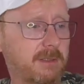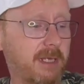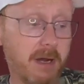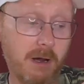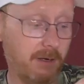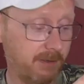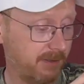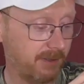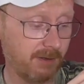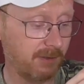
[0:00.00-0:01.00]
They are
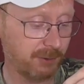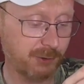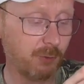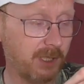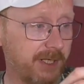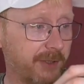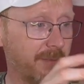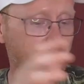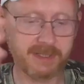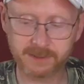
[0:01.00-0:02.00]
surely not
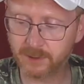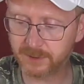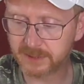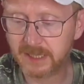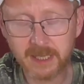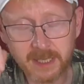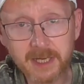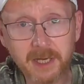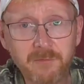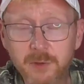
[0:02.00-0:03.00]
the best, because
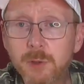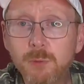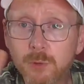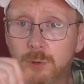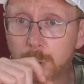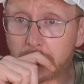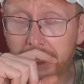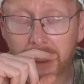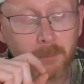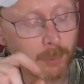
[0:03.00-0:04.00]
if you're new to the
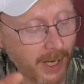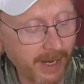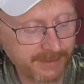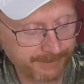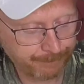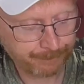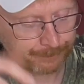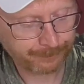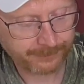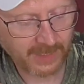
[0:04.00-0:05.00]
channel, perhaps,
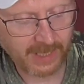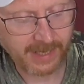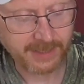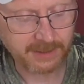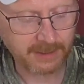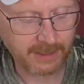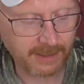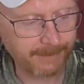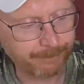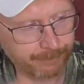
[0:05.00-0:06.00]
and
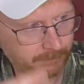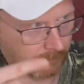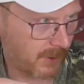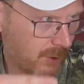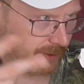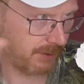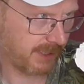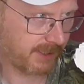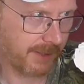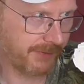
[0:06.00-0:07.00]
because you
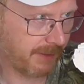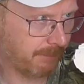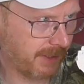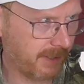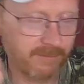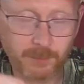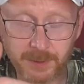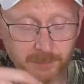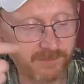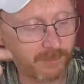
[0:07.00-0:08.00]
like Gundam and never
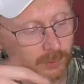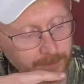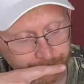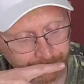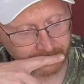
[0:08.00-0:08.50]
been before,